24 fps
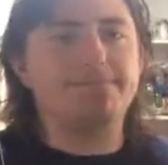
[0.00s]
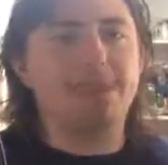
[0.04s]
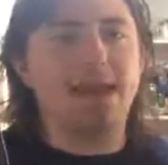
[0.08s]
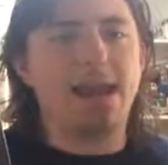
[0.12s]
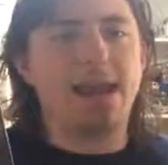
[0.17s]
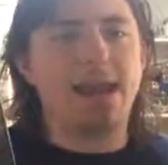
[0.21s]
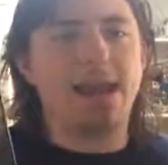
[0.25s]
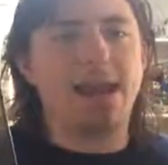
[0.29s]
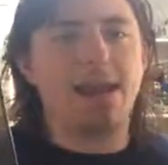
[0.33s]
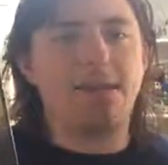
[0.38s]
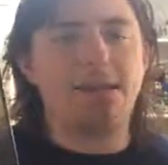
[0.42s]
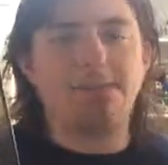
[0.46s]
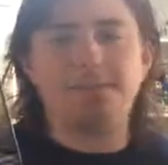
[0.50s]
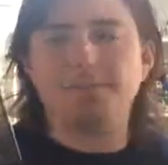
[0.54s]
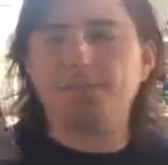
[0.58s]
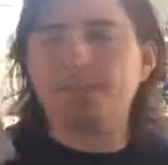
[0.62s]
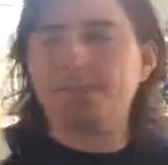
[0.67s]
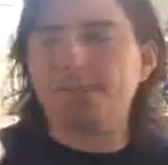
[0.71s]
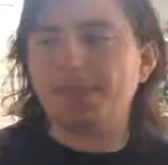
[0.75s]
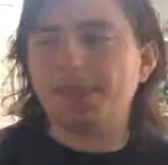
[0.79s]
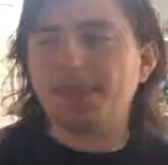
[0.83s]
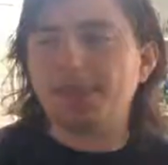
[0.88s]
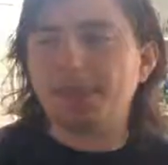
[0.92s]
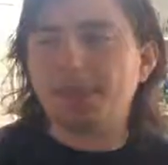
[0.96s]
And
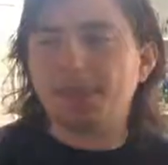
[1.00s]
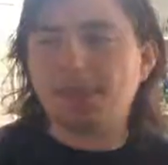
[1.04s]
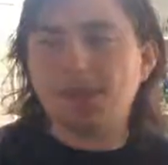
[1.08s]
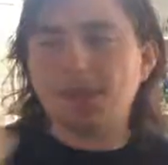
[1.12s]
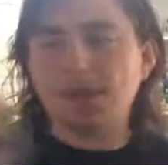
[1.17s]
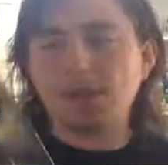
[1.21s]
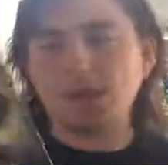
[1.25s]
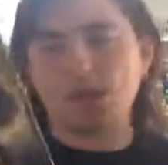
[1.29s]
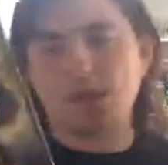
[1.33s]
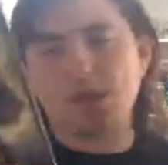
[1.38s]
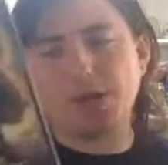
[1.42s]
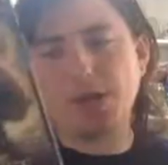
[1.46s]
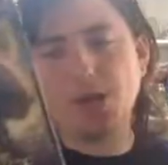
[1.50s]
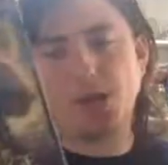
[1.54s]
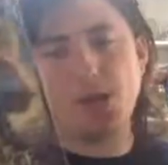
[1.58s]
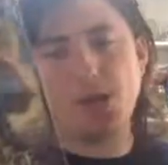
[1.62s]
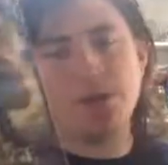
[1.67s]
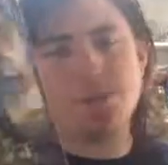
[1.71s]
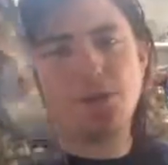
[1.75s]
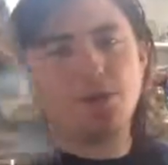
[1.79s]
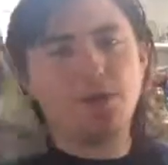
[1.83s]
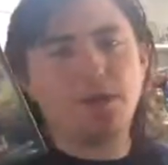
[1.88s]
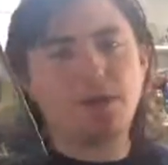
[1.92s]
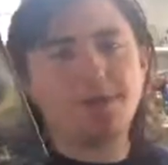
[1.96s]
it's a good
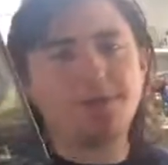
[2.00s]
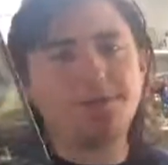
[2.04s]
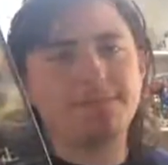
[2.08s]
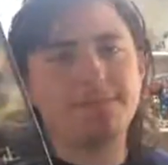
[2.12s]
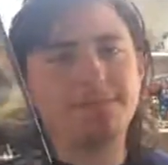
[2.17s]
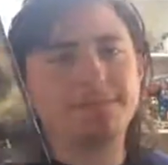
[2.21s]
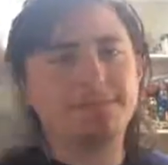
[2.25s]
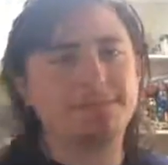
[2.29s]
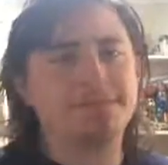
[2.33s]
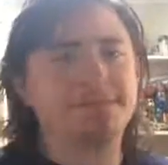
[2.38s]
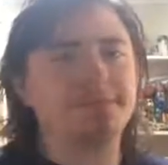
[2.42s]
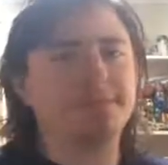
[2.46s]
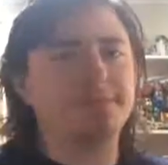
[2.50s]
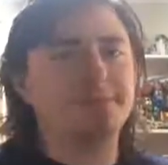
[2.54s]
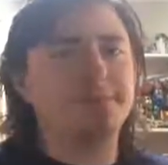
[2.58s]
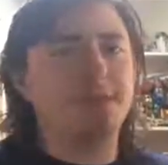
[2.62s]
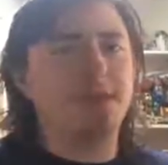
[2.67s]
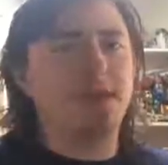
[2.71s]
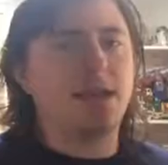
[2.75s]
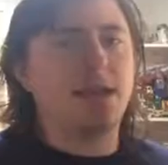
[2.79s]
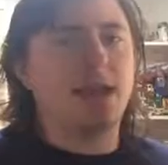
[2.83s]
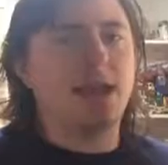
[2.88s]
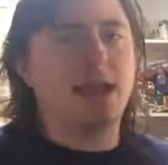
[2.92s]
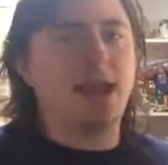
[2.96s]
movie.
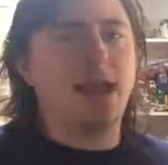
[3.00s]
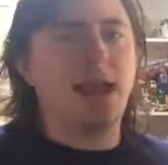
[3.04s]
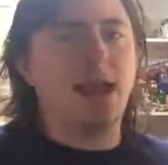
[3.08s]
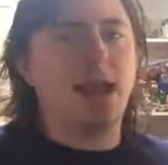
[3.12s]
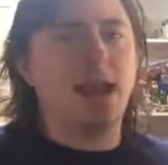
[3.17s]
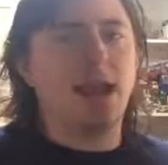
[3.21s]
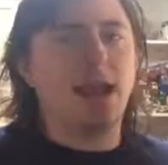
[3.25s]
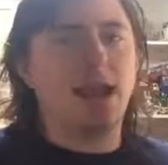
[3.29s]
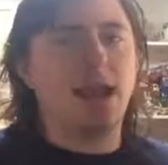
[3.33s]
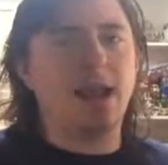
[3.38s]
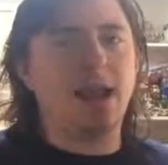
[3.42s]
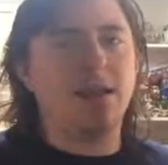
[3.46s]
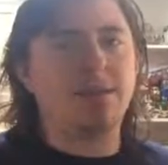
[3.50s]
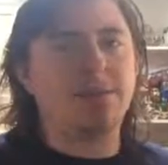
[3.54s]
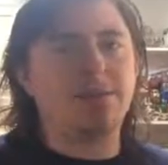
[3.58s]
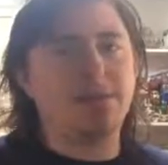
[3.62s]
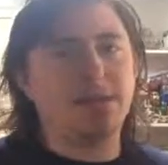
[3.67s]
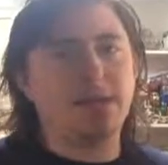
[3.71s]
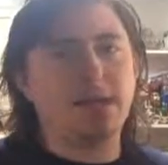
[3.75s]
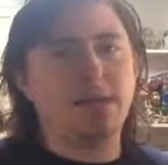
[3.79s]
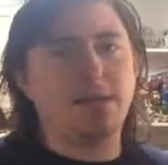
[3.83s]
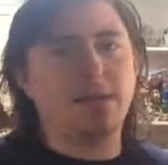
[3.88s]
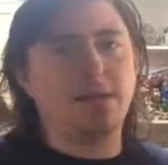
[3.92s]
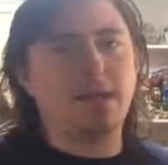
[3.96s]
And
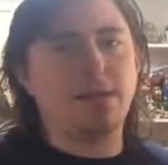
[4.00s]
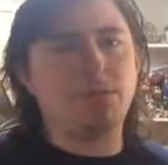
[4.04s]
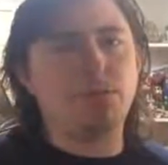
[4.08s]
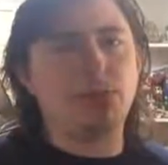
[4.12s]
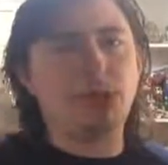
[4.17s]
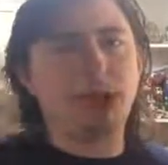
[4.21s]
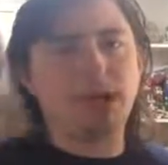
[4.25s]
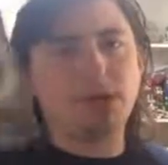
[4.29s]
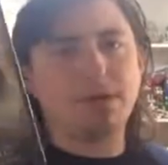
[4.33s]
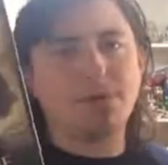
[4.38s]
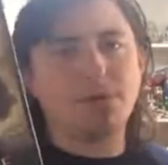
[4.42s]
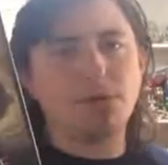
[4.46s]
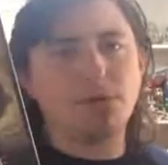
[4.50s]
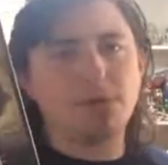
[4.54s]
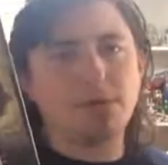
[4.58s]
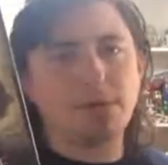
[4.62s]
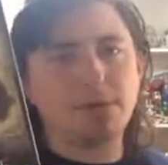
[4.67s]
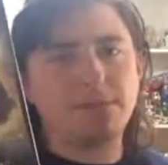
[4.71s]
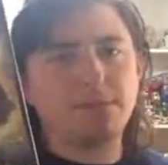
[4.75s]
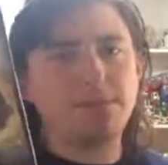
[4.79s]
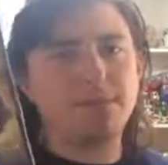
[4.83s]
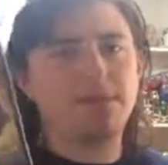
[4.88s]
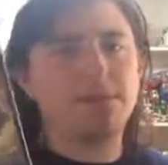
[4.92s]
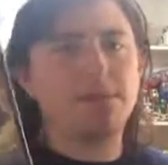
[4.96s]
if you like the
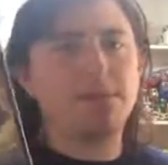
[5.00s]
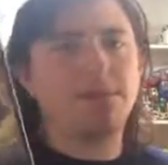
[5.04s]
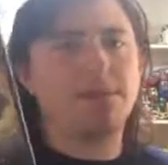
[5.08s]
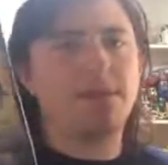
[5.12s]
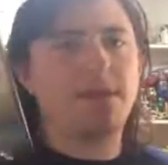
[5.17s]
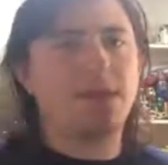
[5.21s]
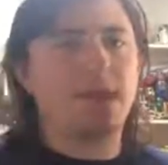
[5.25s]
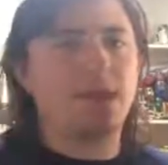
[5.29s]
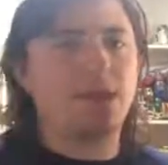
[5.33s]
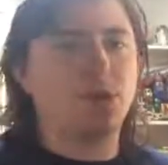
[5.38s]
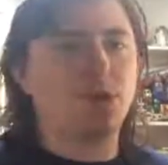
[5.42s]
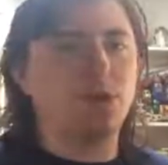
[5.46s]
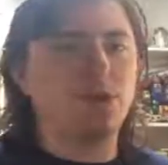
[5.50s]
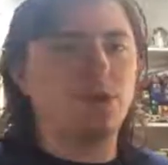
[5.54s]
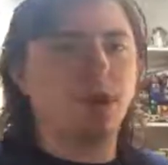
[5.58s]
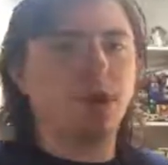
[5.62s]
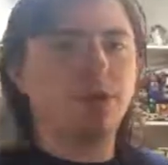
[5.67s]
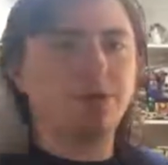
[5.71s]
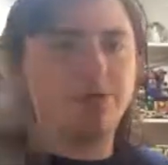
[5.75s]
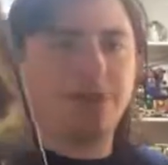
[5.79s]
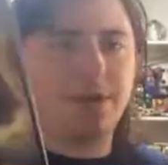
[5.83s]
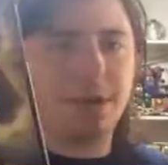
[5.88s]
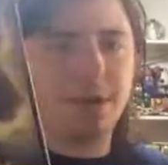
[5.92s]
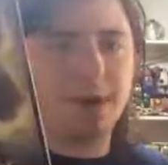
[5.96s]
movie, if you're a
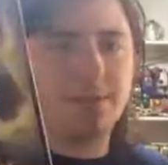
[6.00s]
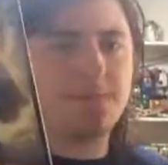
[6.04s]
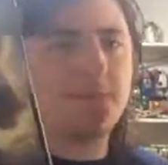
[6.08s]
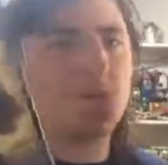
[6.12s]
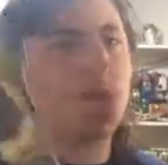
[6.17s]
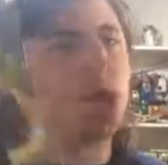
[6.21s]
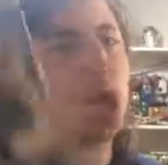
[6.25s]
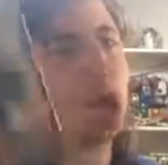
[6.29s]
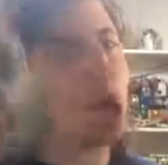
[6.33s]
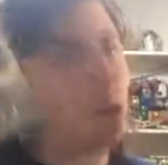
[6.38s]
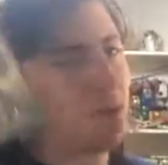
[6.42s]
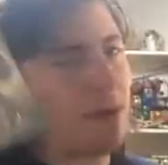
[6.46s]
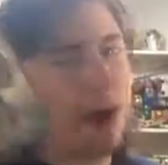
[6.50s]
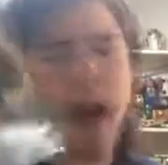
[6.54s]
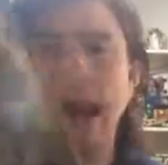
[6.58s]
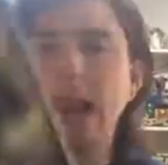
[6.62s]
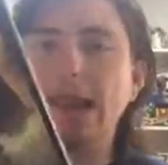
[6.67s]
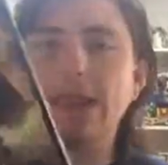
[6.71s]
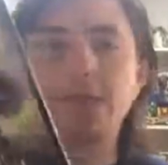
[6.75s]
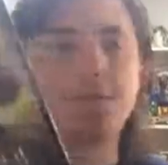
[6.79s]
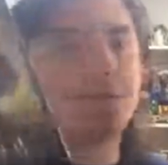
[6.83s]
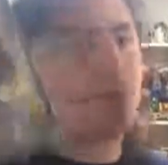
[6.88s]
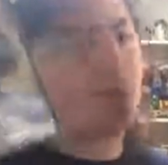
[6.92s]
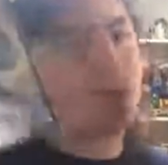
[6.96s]
Marvel fan, go buy
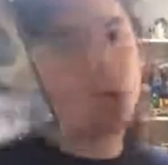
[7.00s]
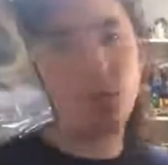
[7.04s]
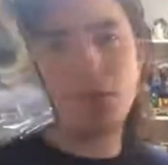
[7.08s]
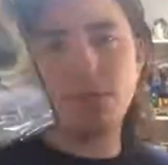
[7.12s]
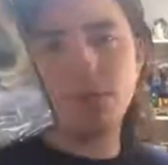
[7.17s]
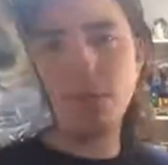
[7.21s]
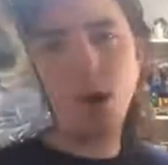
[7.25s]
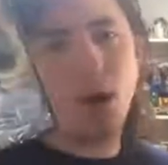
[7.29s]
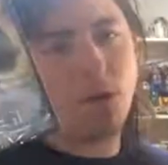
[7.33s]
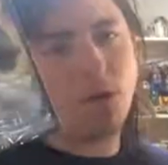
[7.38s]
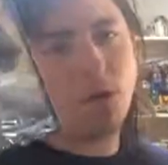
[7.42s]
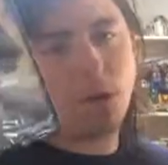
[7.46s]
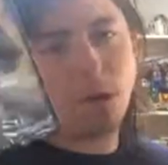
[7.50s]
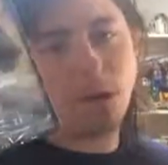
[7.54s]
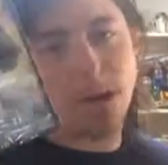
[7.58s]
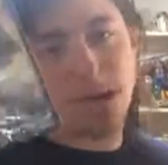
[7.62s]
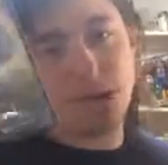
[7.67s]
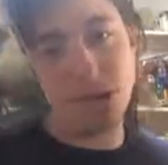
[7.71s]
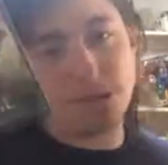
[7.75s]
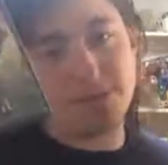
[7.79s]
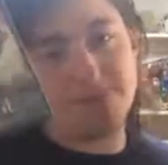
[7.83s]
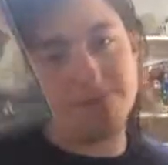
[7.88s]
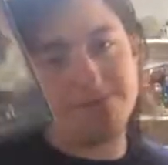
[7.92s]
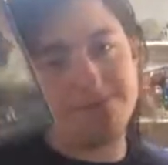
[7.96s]
it and put it in your Marvel
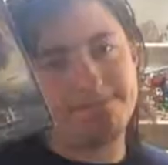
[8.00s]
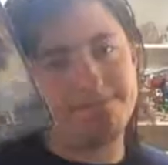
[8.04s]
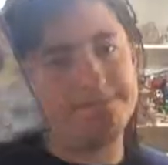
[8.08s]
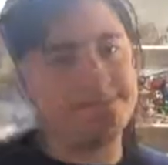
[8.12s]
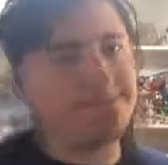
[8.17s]
collection.